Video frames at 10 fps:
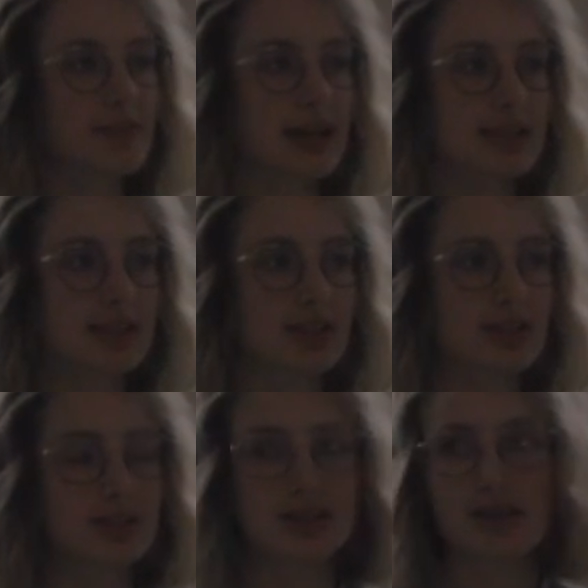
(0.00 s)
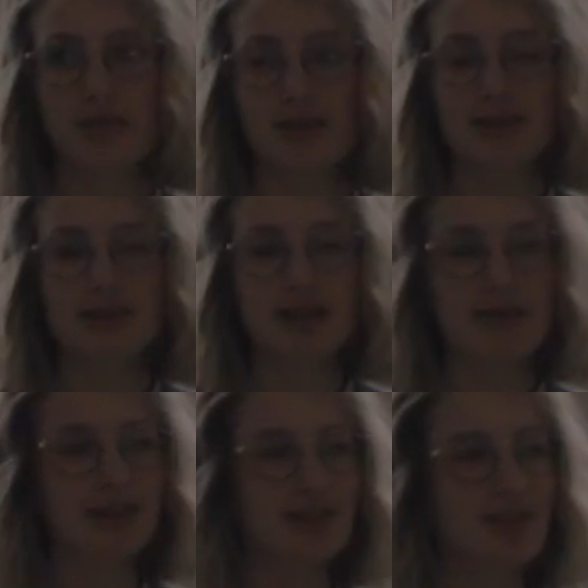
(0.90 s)
on vaccination, so that parents can
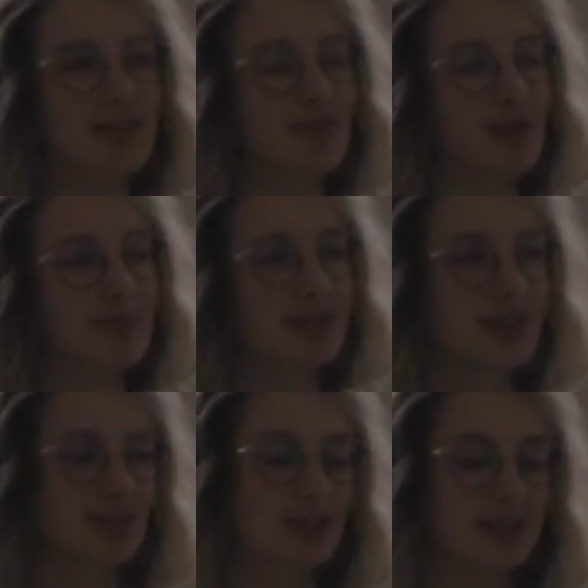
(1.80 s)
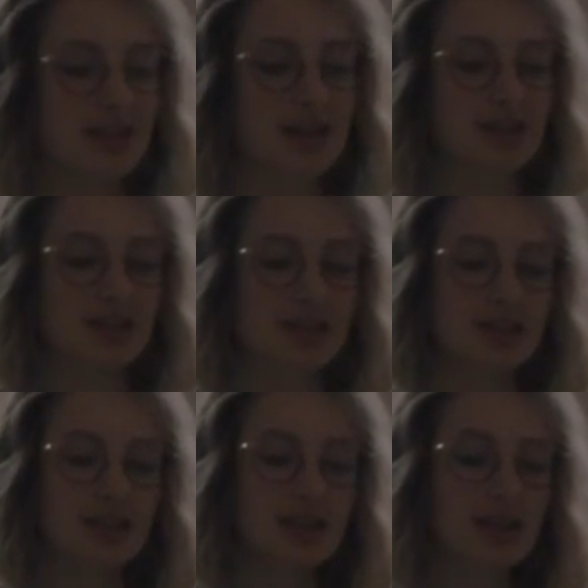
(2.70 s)
make their own informed decisions and not
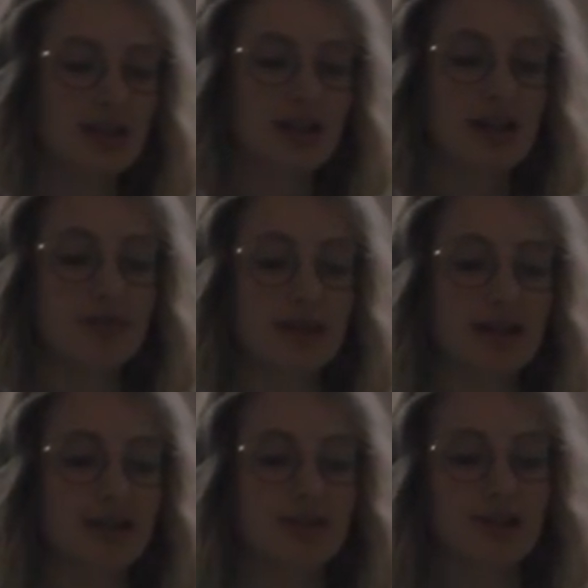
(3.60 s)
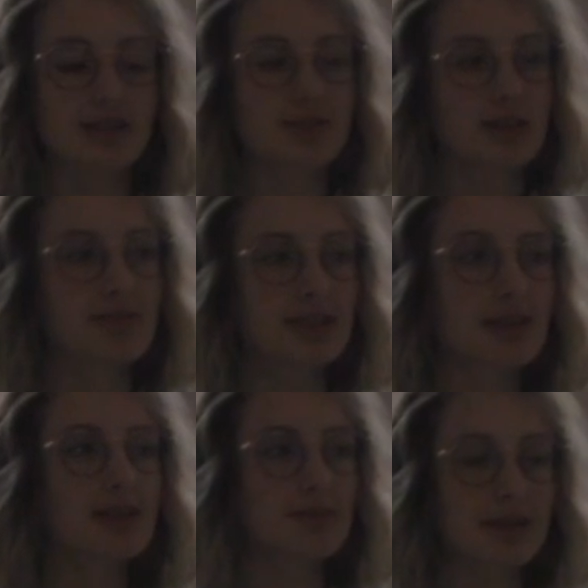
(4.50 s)
just immediately trust whatever
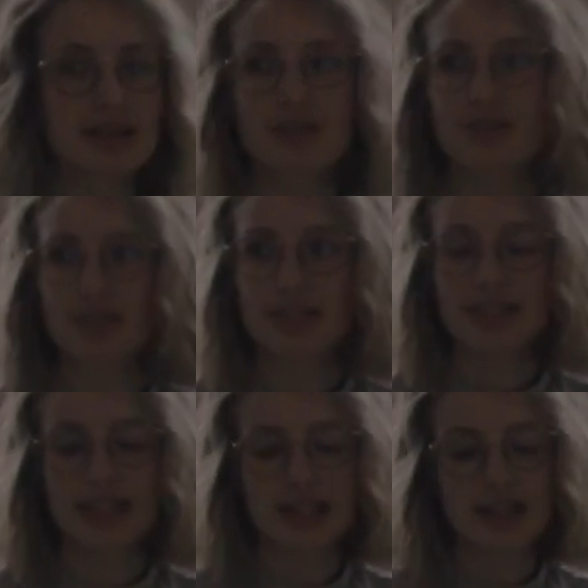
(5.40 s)
their pediatrician's saying.